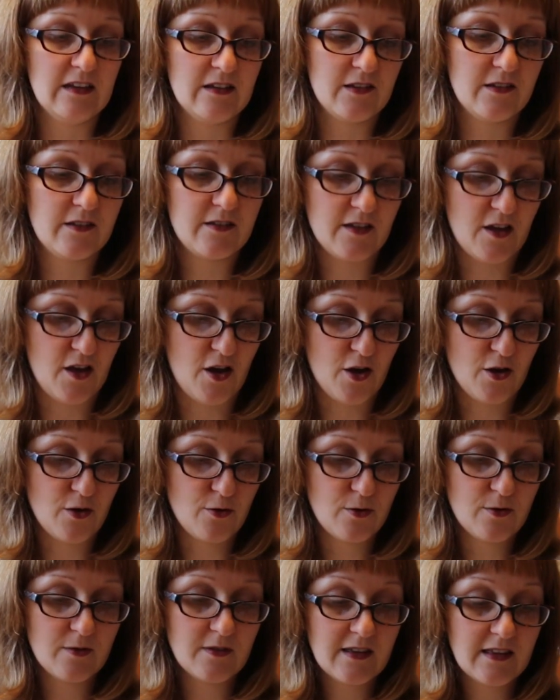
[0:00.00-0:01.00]
So
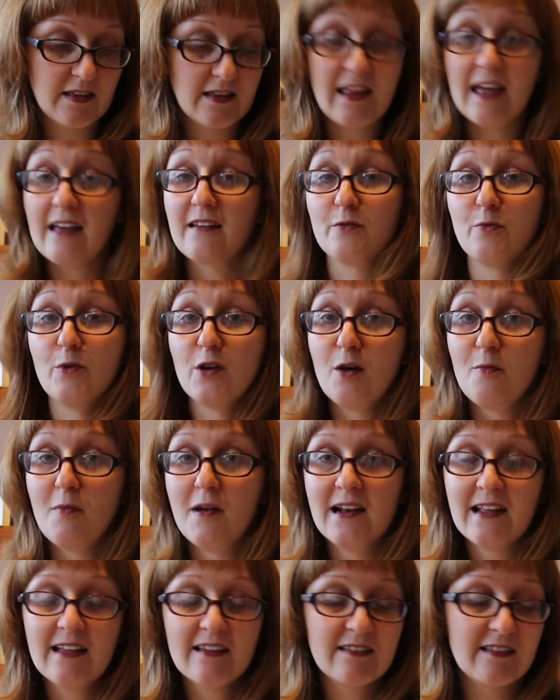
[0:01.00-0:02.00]
next one on
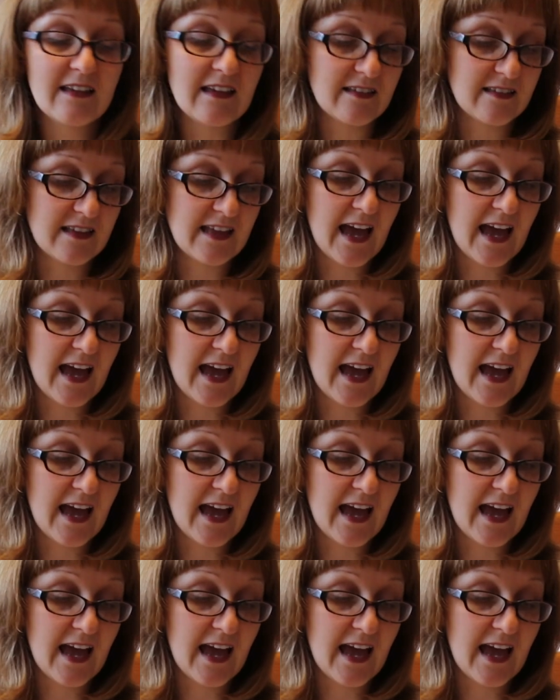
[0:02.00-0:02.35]
my list is